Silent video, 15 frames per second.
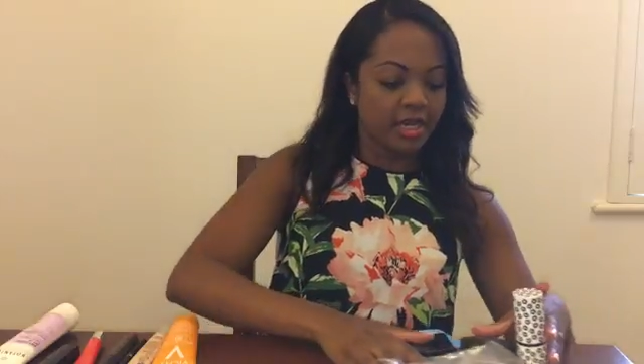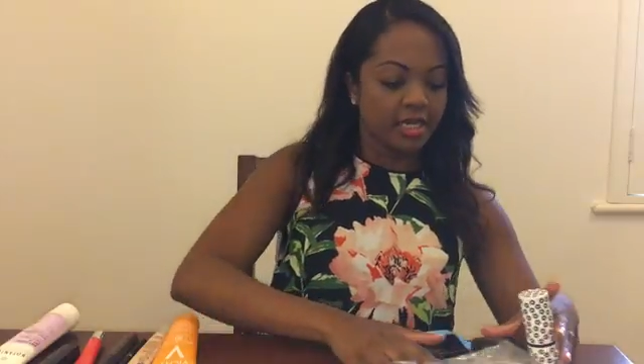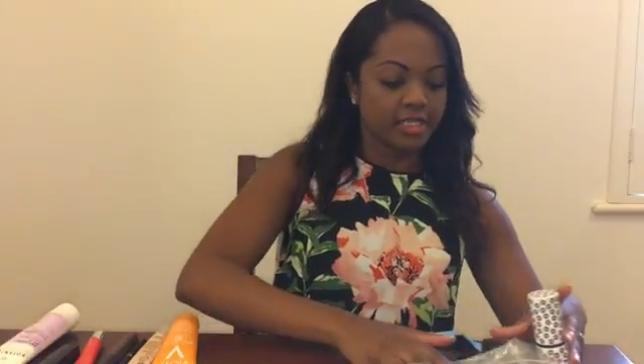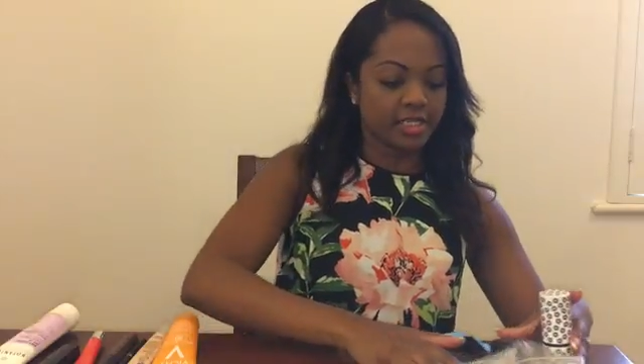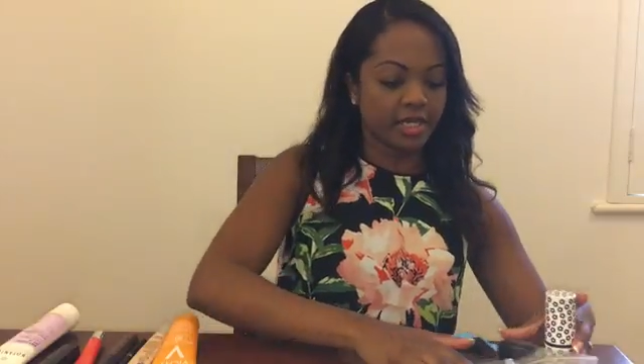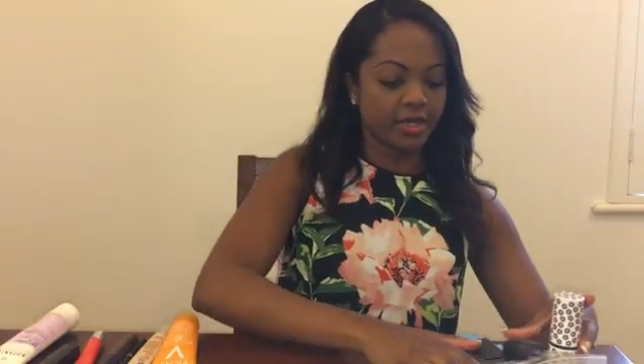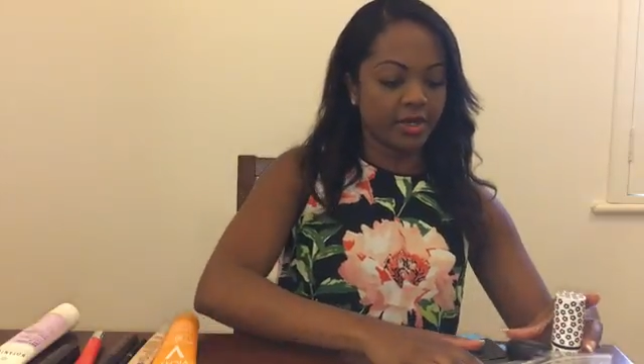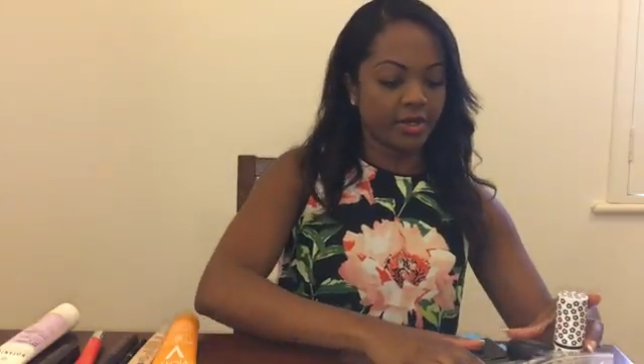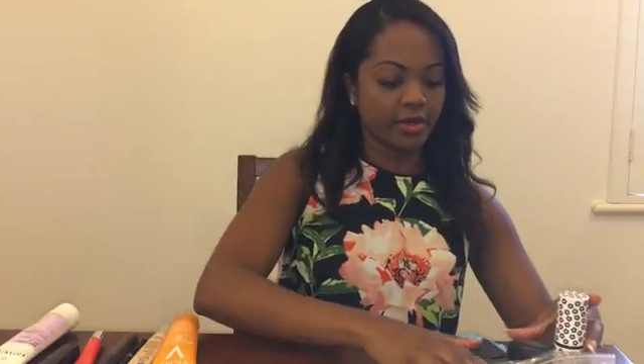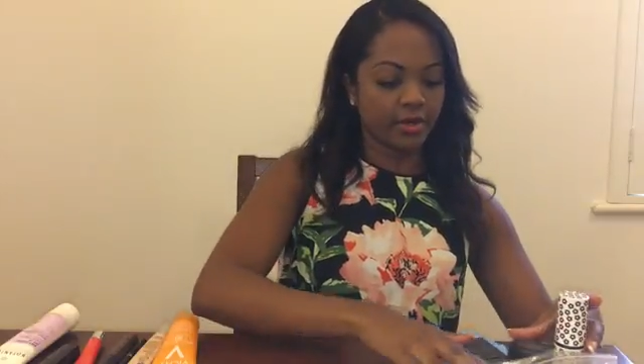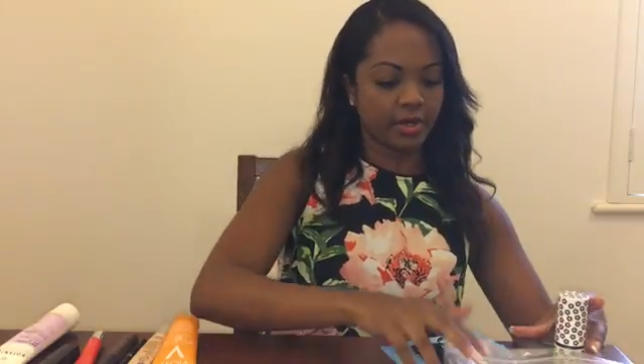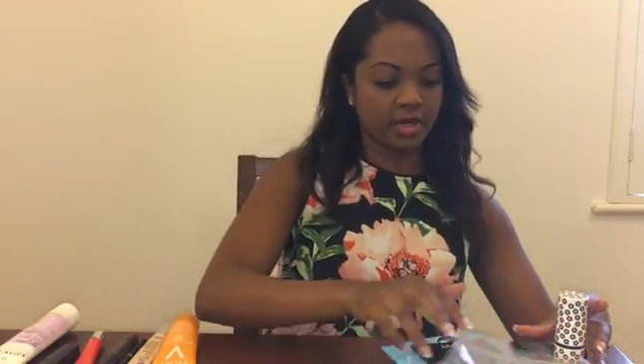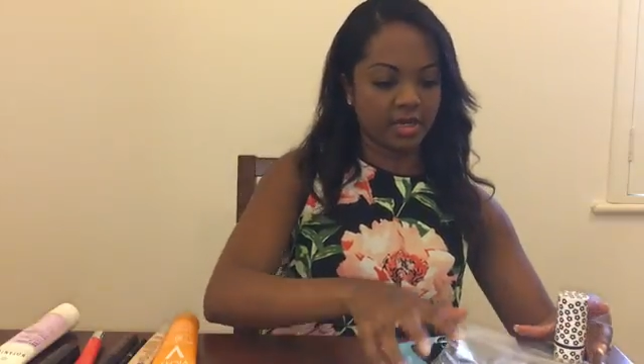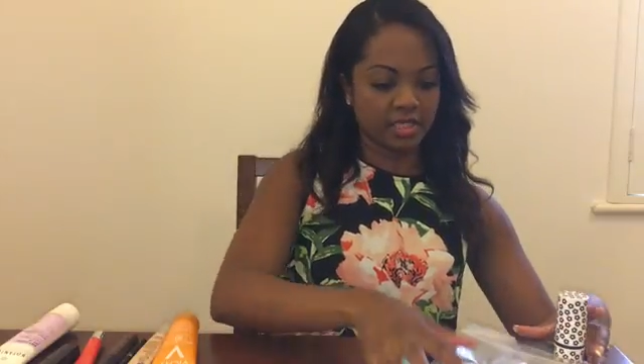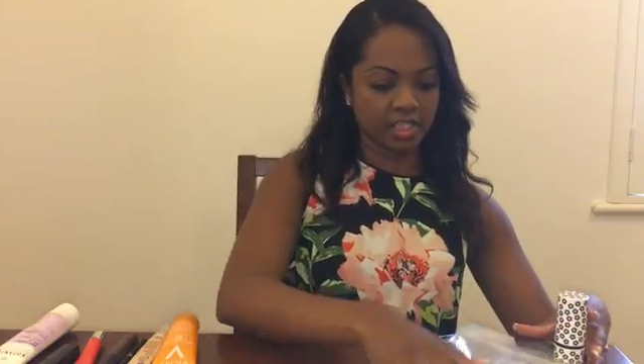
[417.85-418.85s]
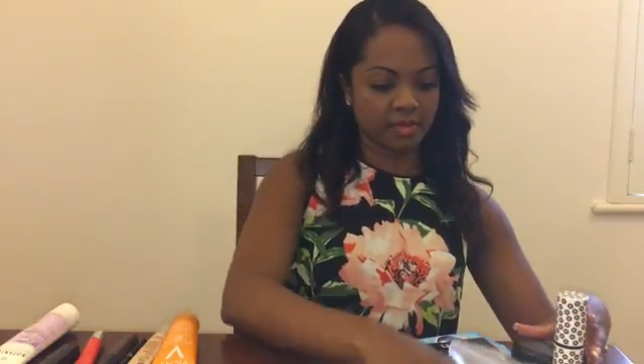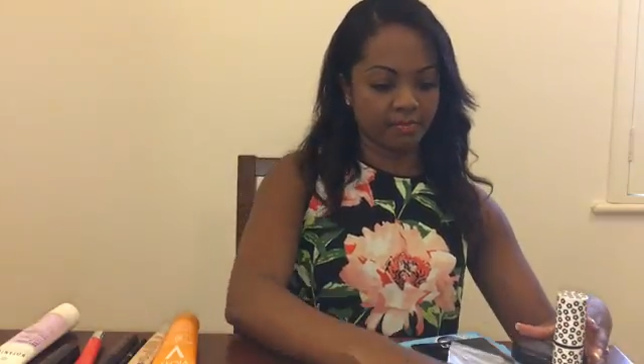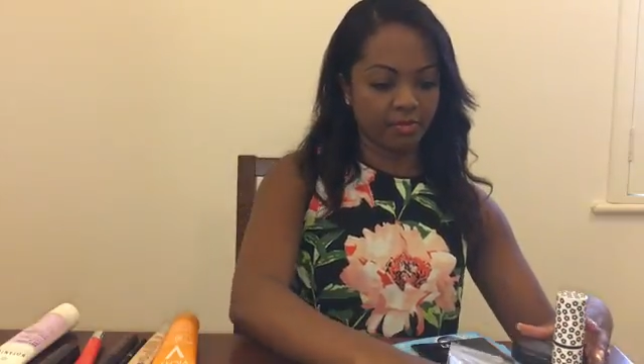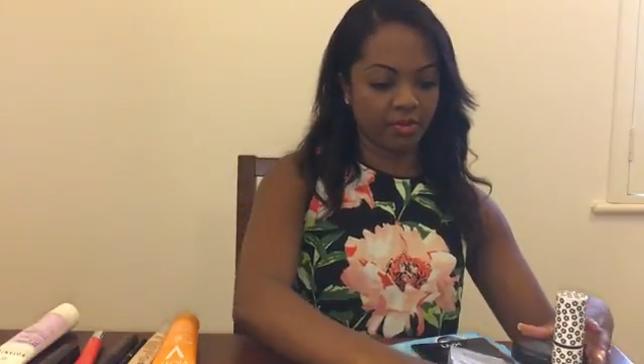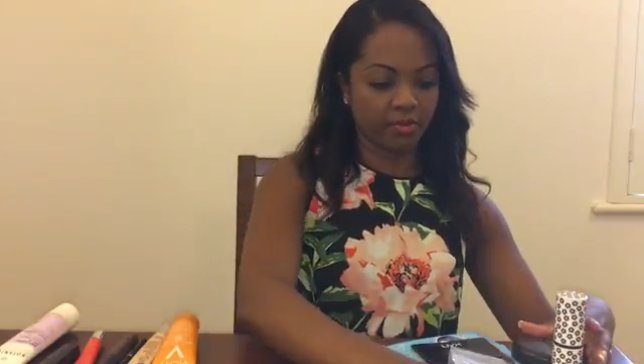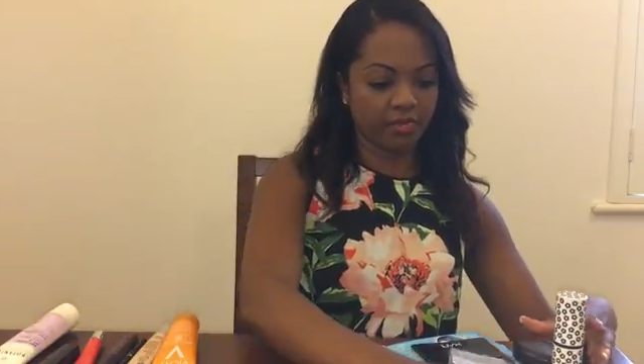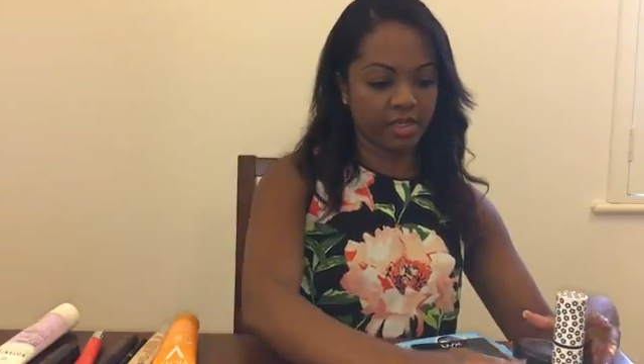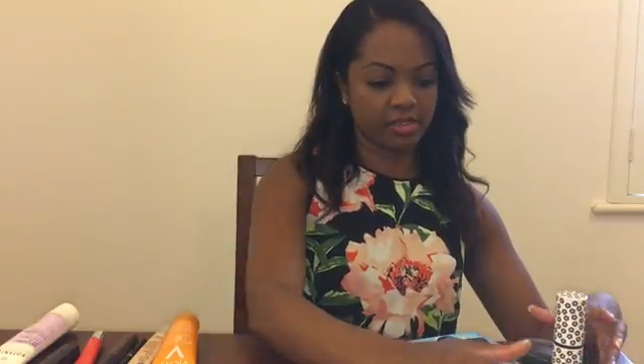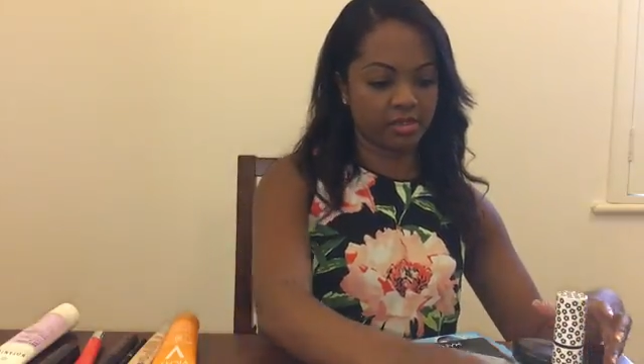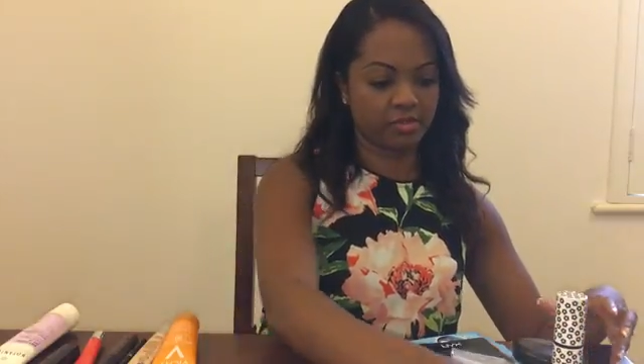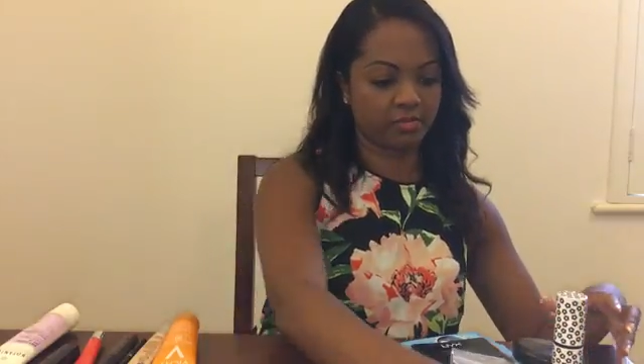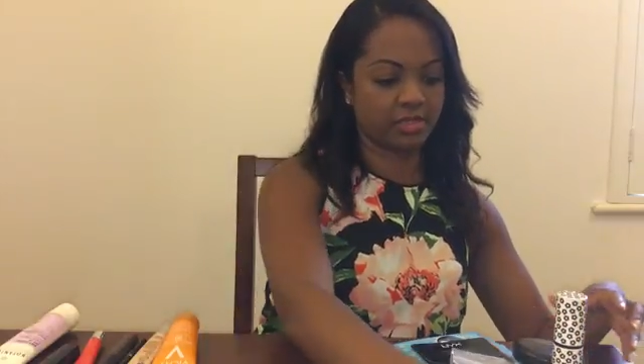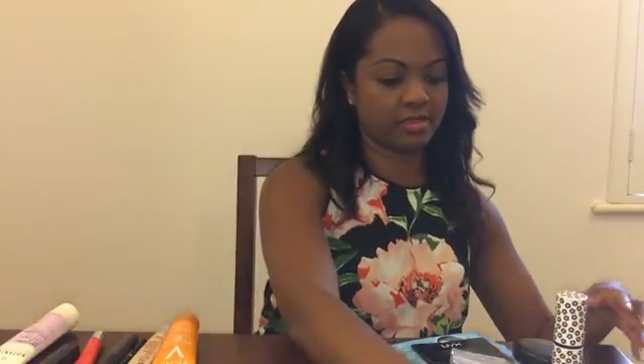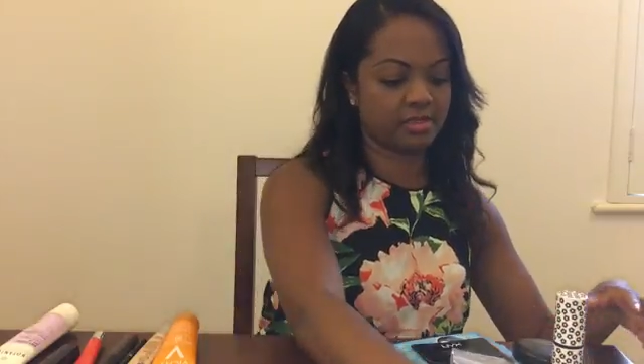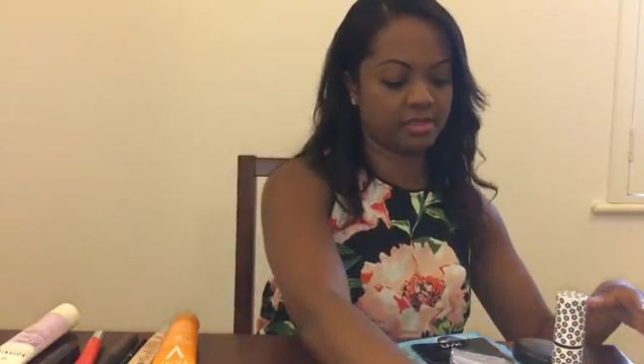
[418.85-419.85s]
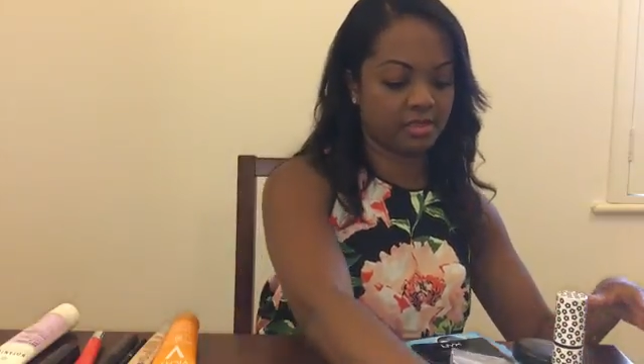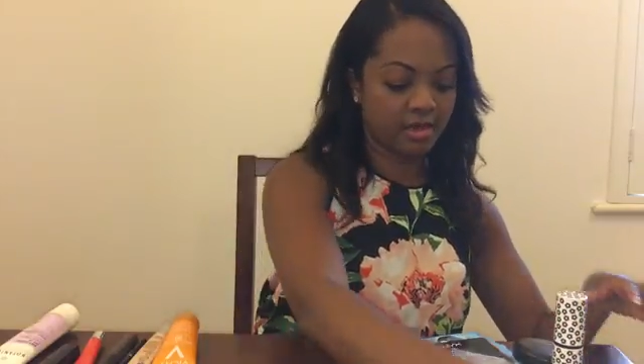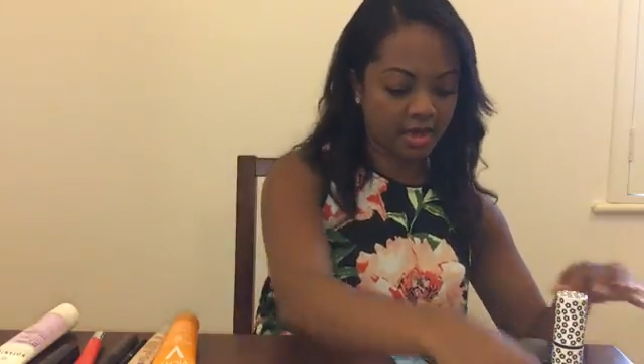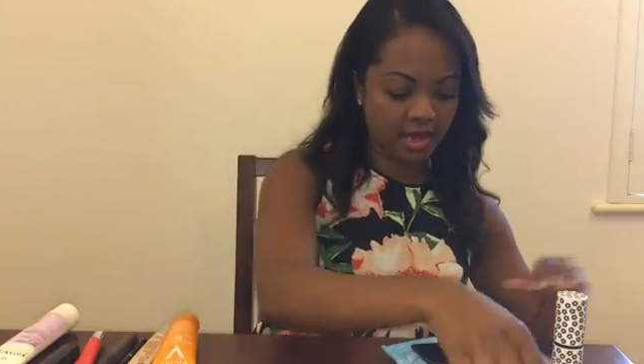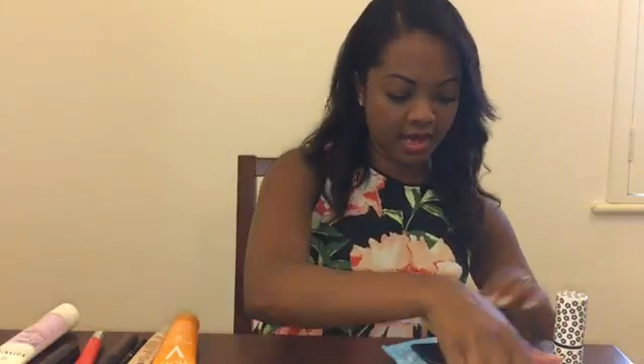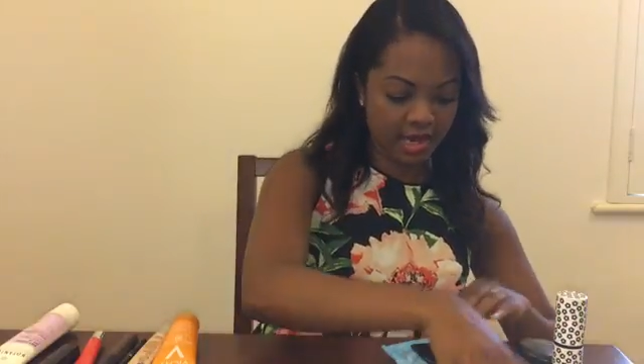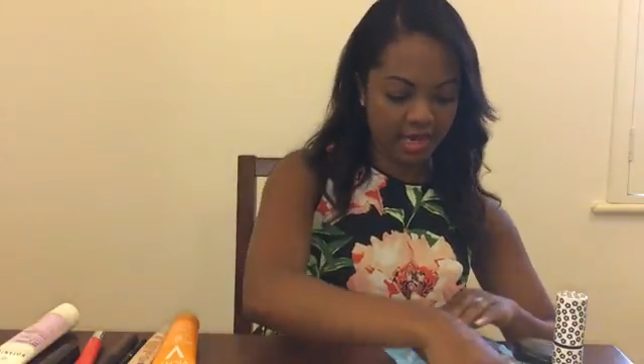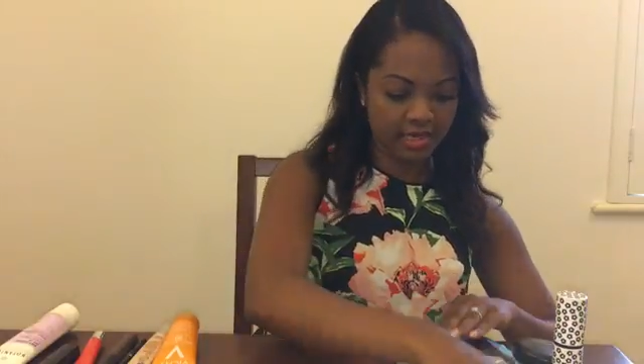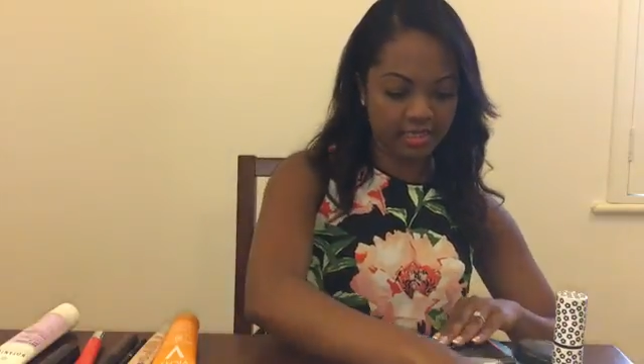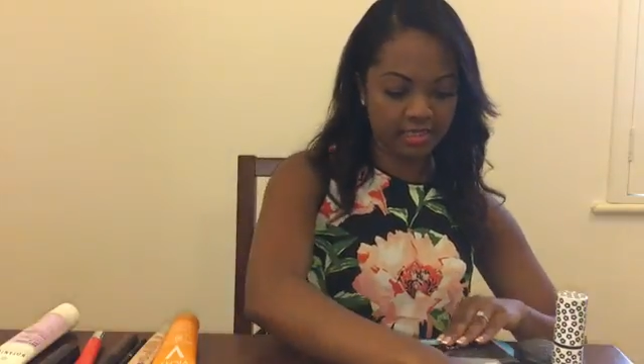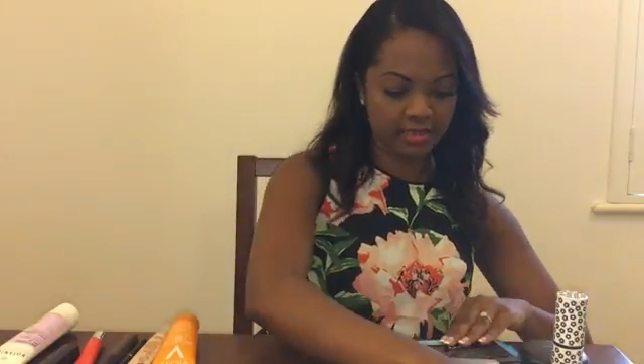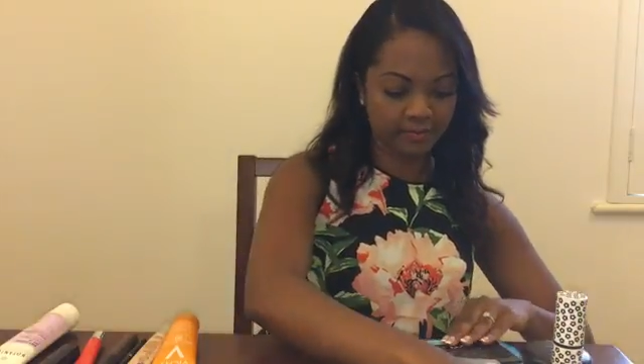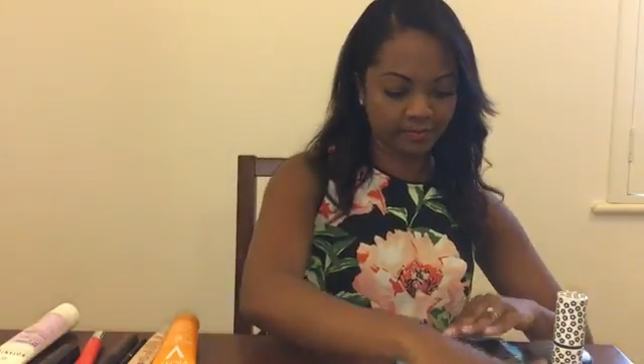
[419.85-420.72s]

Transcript: So just move these to one side.